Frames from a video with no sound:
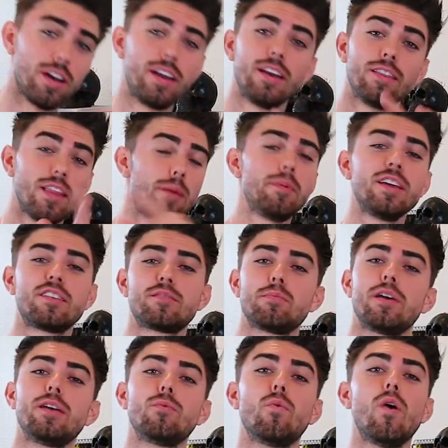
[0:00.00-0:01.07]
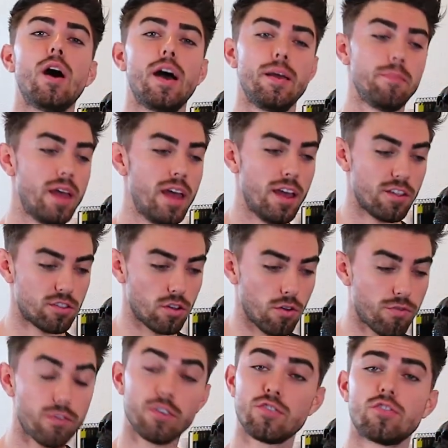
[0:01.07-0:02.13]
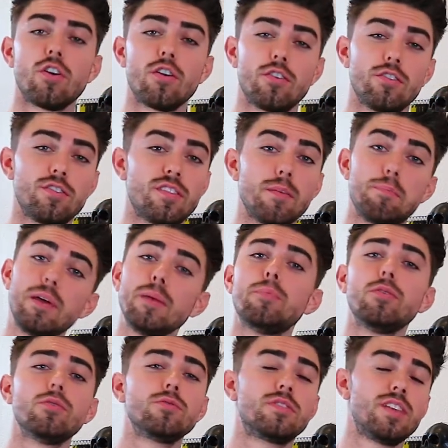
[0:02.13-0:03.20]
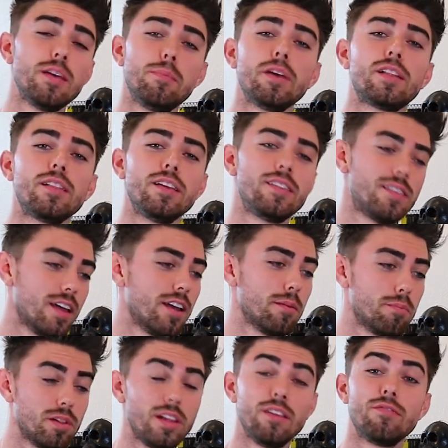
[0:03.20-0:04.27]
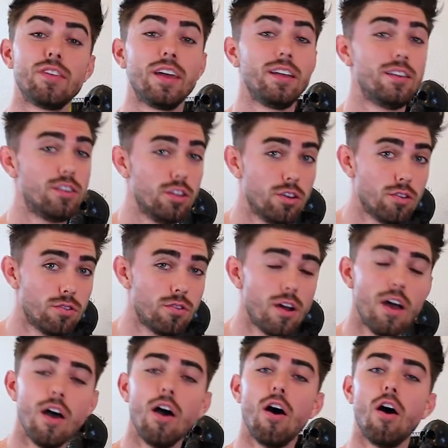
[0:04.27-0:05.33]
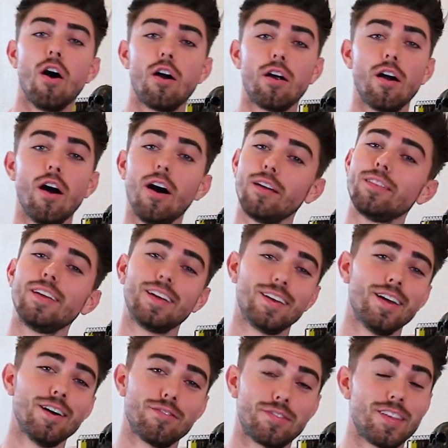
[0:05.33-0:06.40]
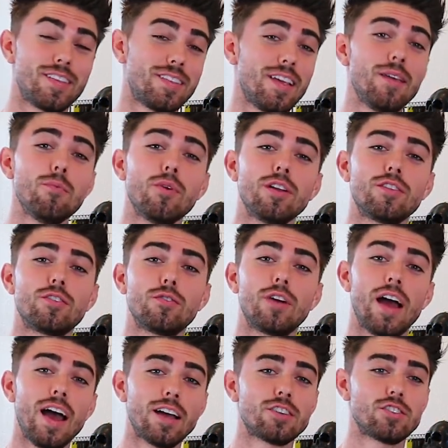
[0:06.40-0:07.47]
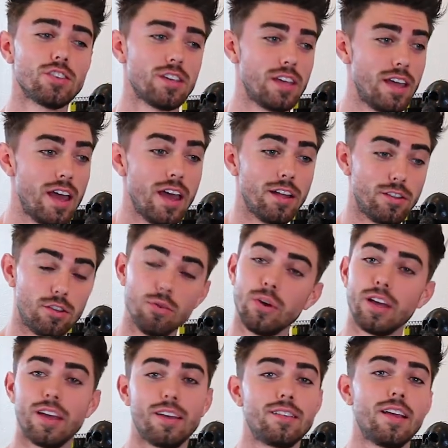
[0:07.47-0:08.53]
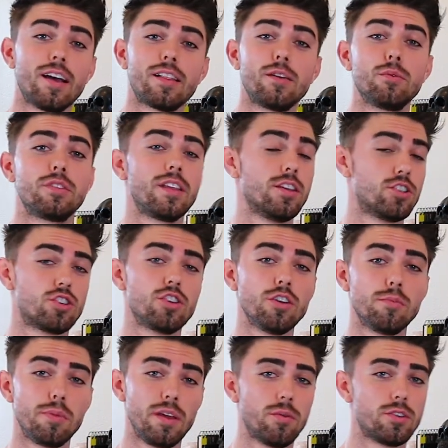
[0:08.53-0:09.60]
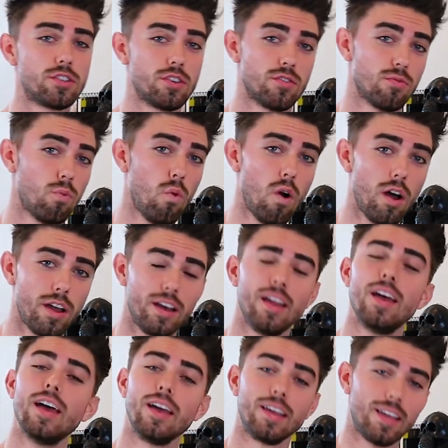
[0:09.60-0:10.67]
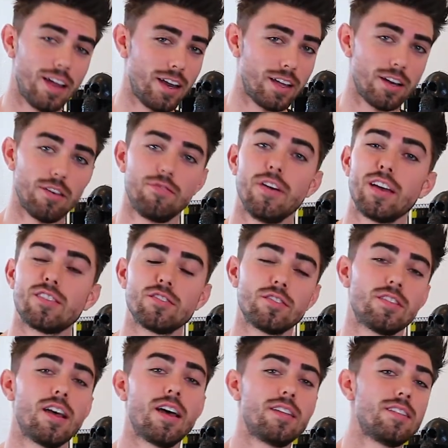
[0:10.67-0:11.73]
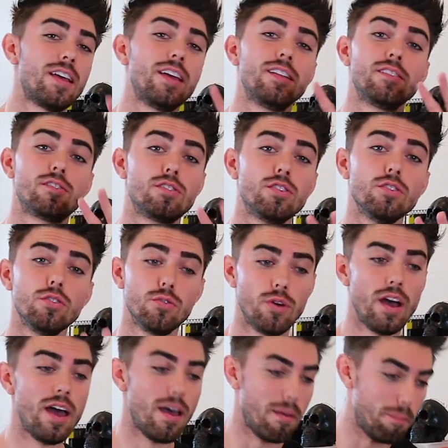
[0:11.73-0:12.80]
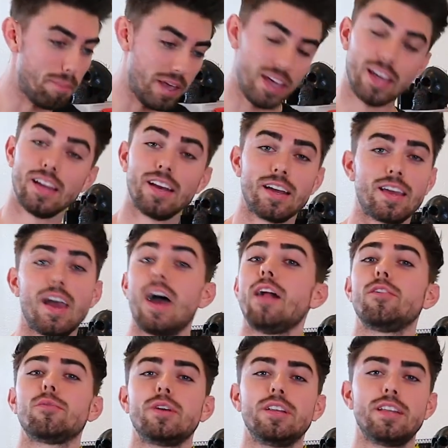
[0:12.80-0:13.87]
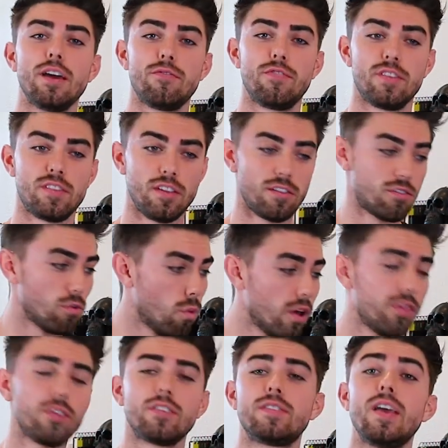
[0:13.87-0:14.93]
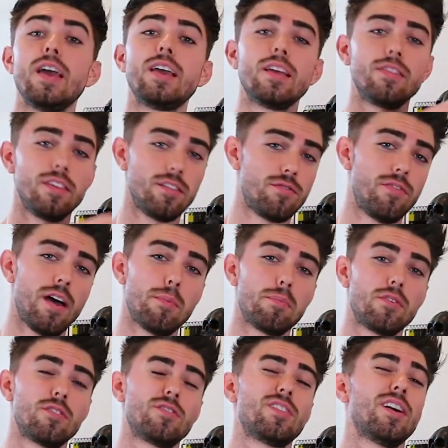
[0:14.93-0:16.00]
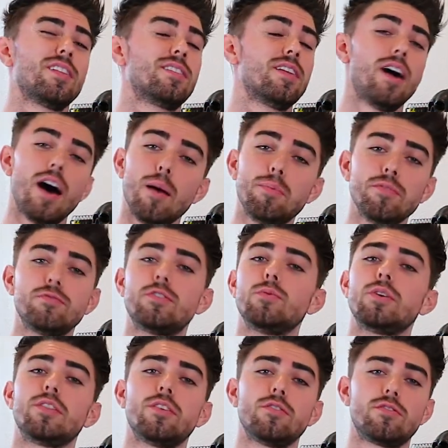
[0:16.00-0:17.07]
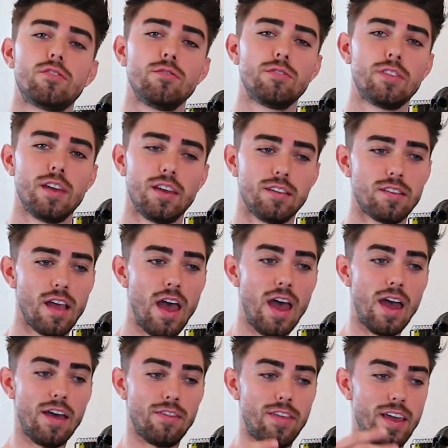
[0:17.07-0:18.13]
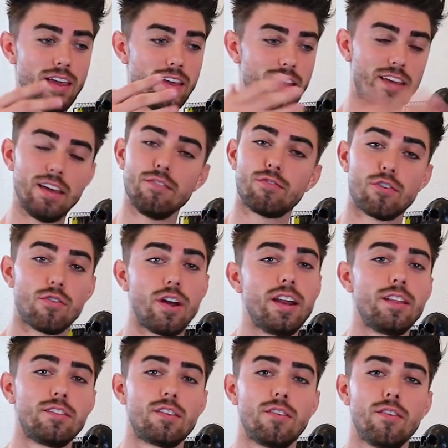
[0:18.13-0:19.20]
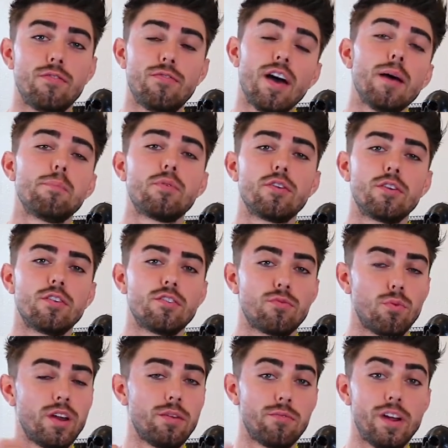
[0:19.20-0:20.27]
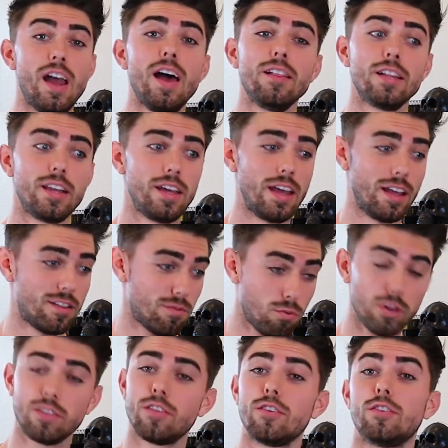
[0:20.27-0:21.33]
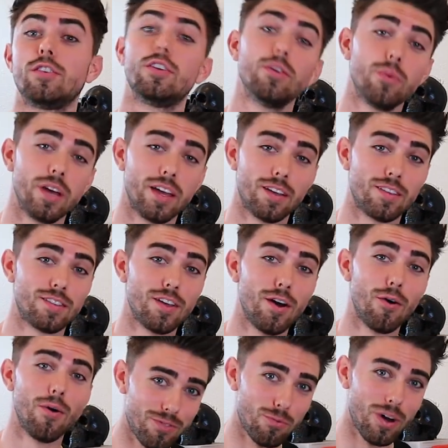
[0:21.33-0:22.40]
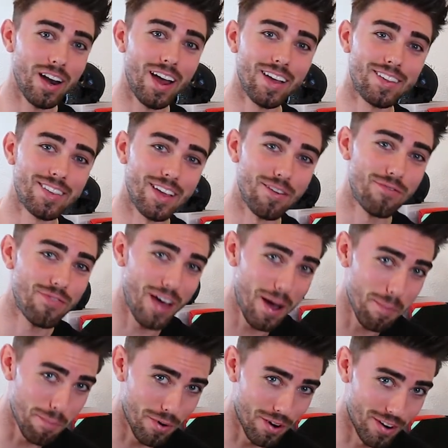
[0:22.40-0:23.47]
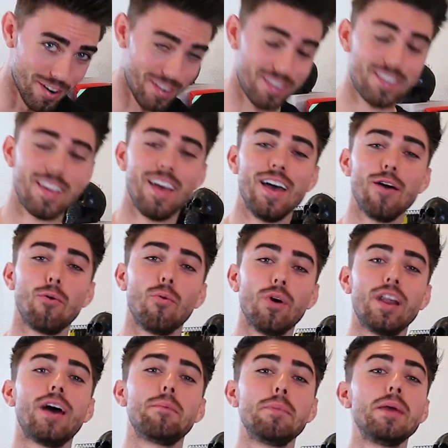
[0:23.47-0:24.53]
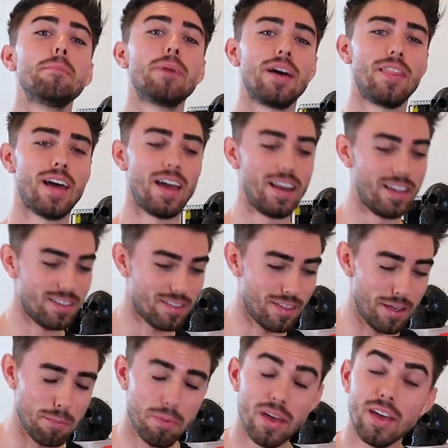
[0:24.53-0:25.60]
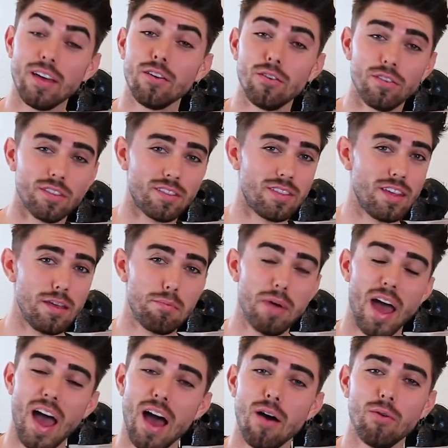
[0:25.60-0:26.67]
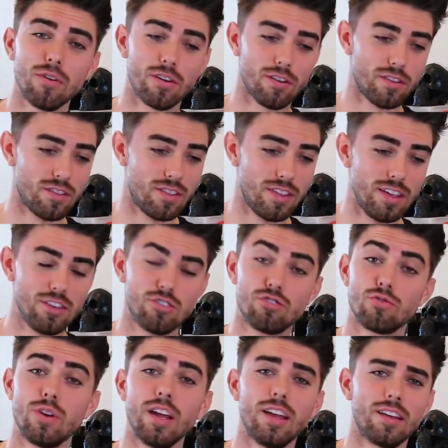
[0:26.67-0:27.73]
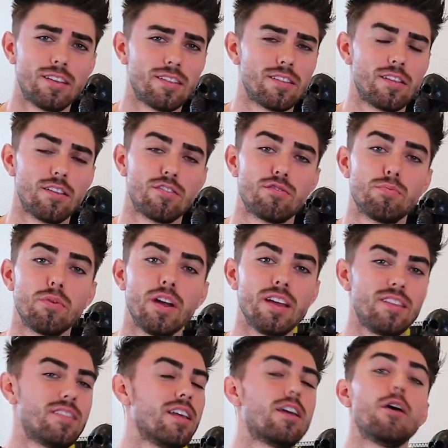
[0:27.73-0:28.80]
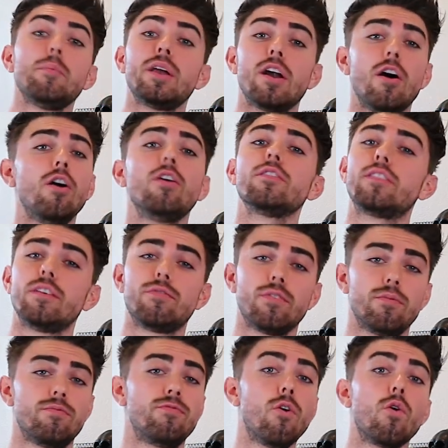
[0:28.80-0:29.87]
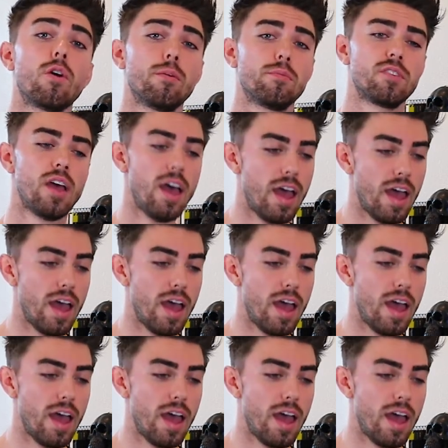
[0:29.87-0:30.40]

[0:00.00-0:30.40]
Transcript: And let me explain why. So for starters, the people who typically tend to believe they do are, oddly enough, the same ones who are actually doing exactly what they should be, which is one, getting enough exercise, and two, being in a calorie deficit. So when they're taking these fat burners on top of doing those two things, they give credit to the fat burners when in reality, it's what they're doing. So when I say fat burners, what I mean by that is the pills, the powders, the drinks, the sprays, they come in all different forms.